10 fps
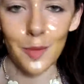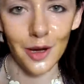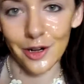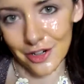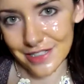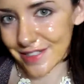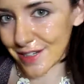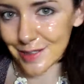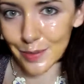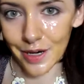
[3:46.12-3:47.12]
I'm not
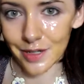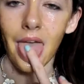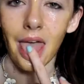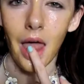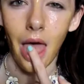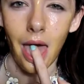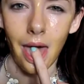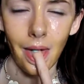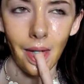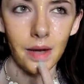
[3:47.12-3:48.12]
crazy, I swear.
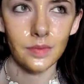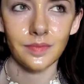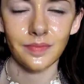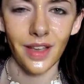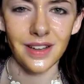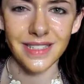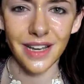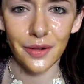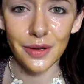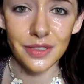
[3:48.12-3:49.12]
Is
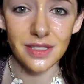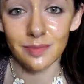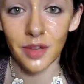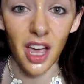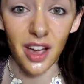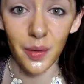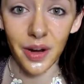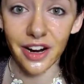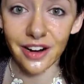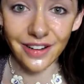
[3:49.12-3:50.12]
that gross? I don't
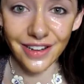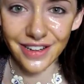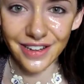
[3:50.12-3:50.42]
care.